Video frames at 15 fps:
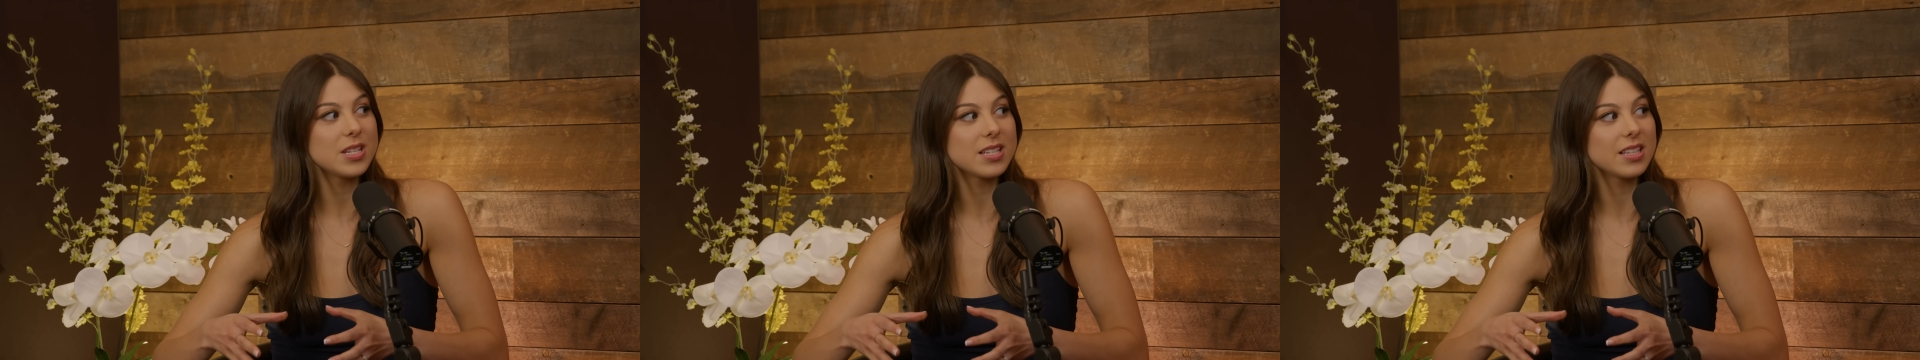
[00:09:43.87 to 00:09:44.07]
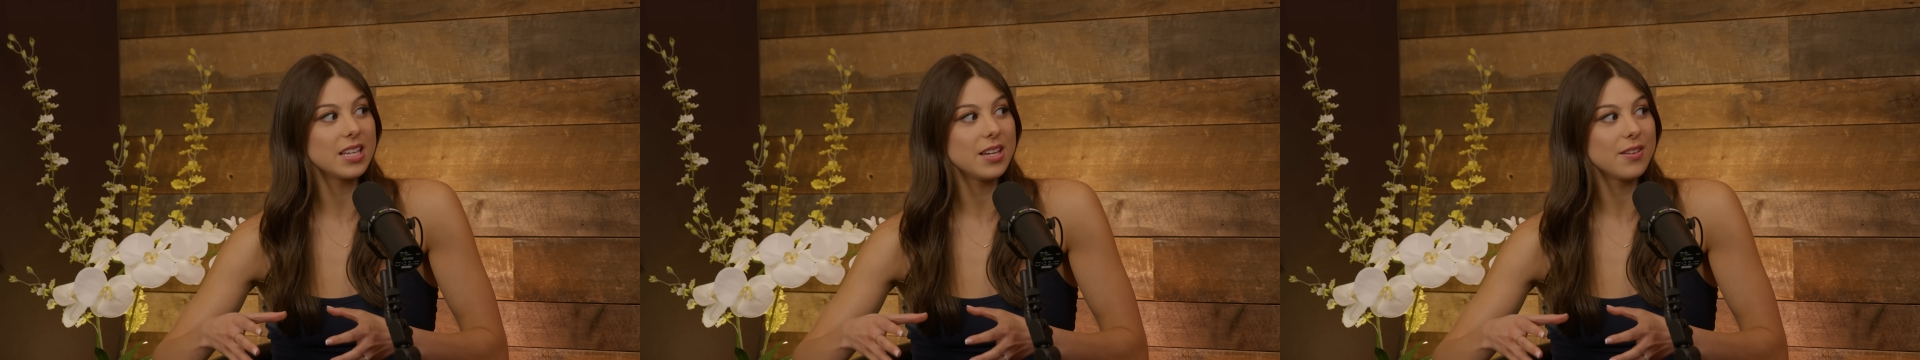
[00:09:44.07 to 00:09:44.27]

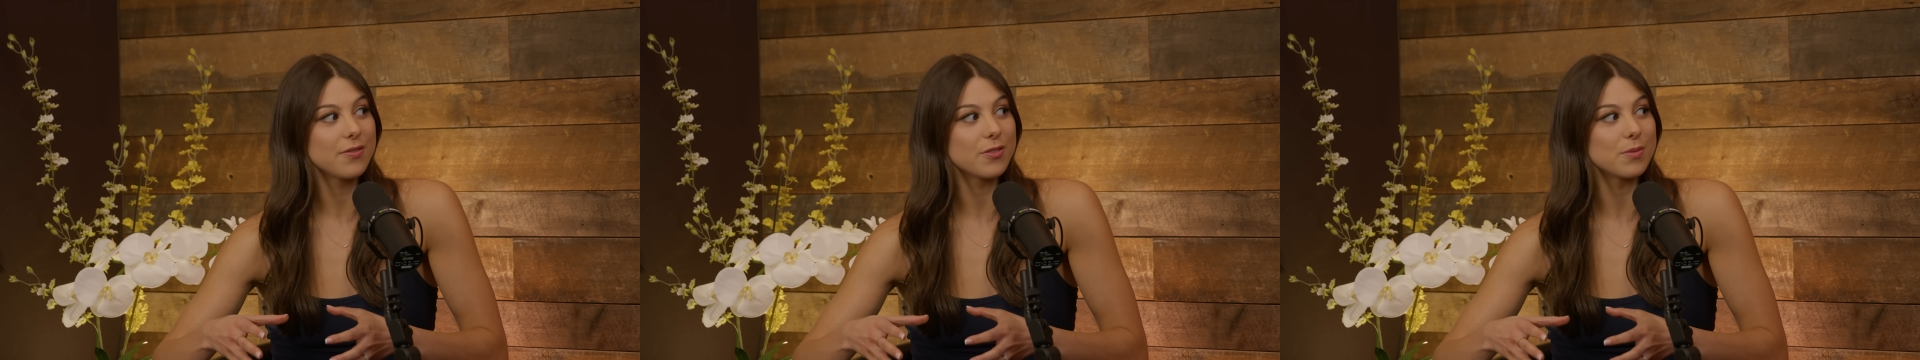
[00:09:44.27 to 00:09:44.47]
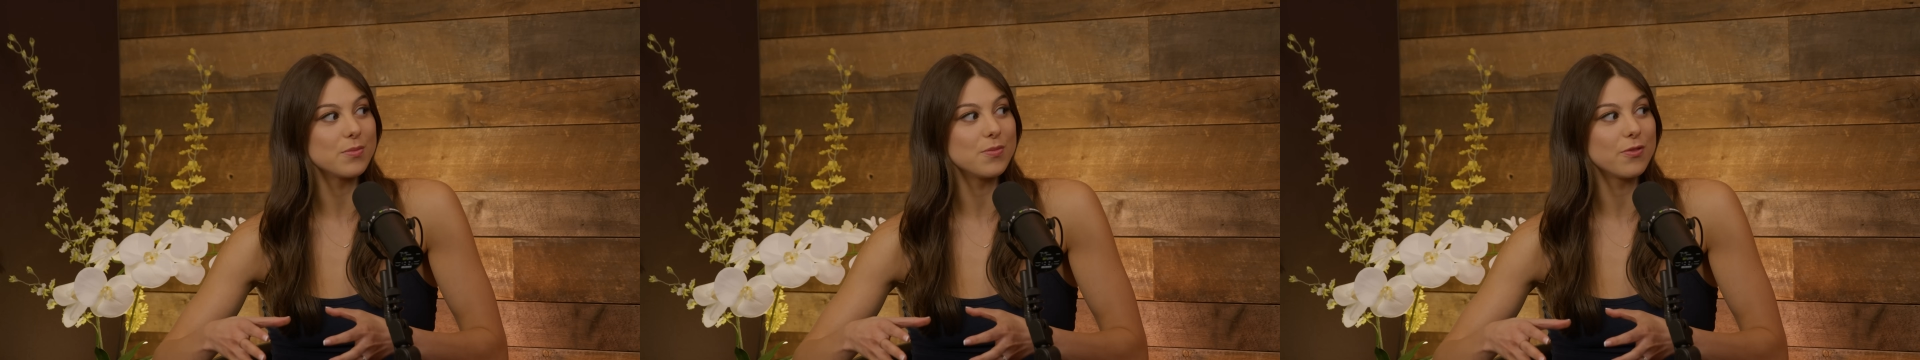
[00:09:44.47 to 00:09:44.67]
recently
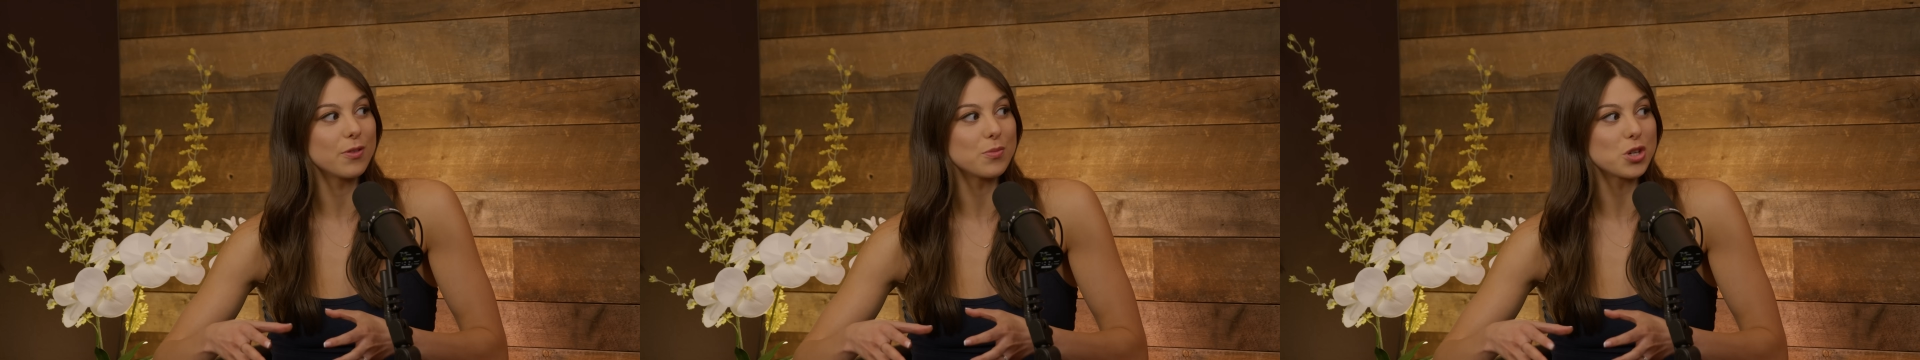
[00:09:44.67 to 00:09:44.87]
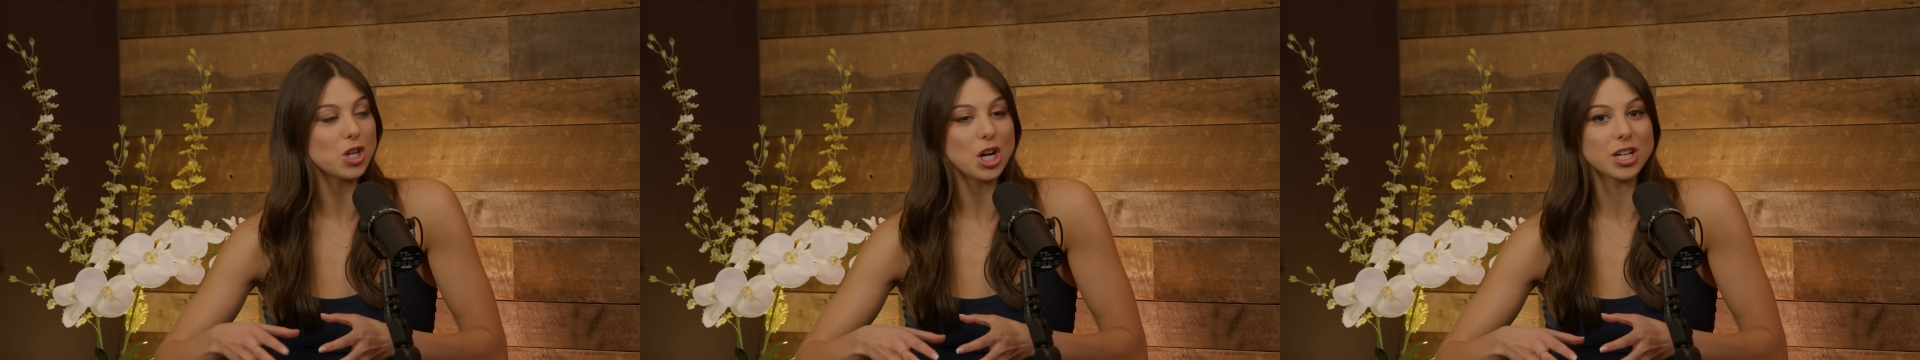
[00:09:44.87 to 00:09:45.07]

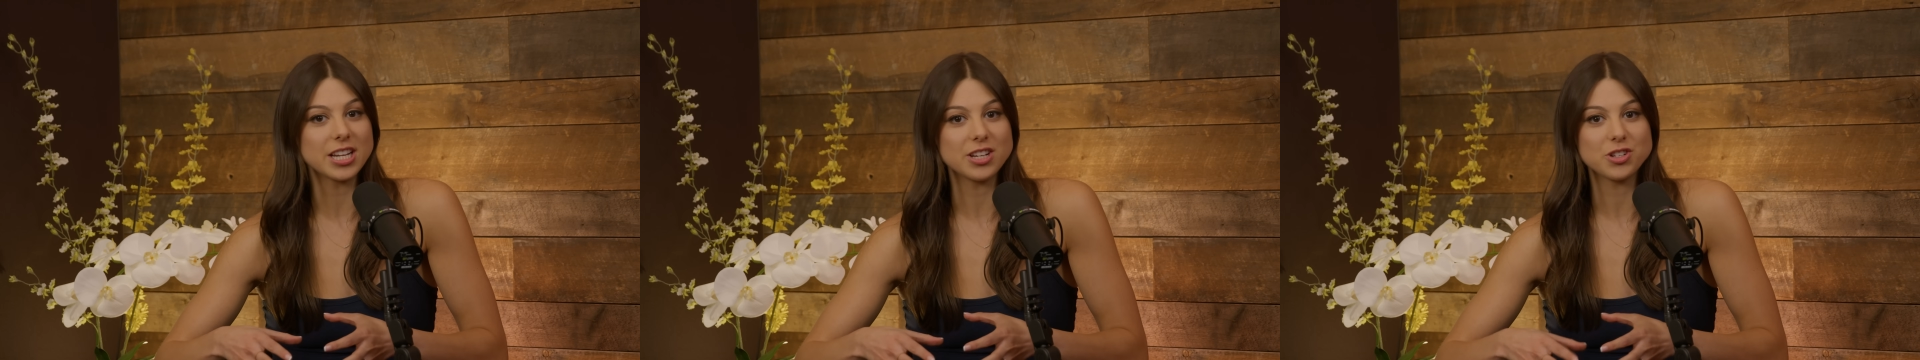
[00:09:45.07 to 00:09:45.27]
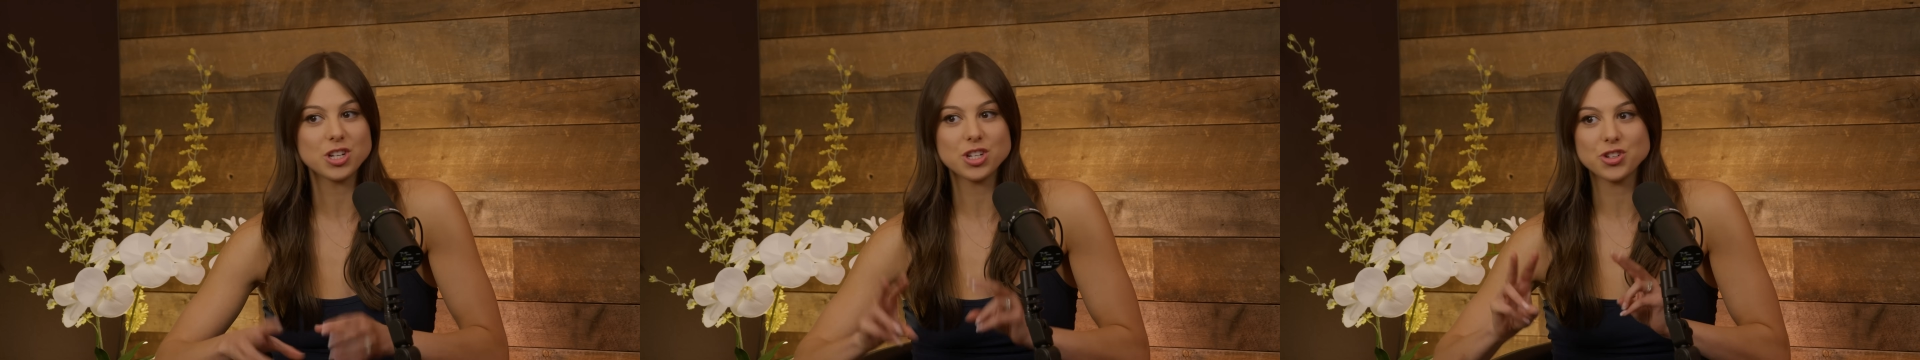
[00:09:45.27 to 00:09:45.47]
from Shark
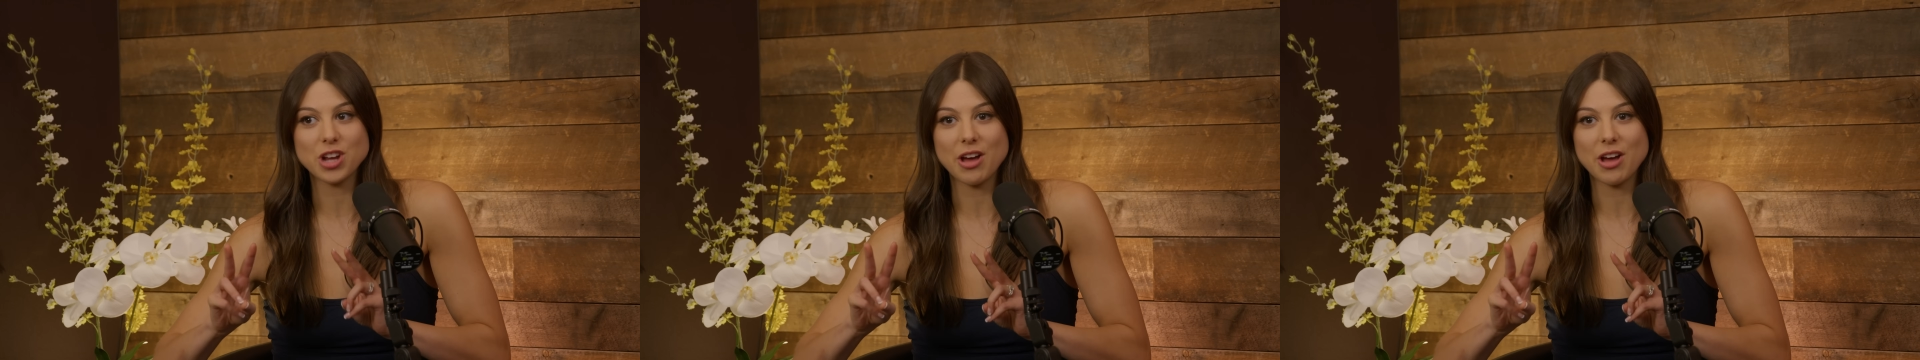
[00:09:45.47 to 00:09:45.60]
Ninja.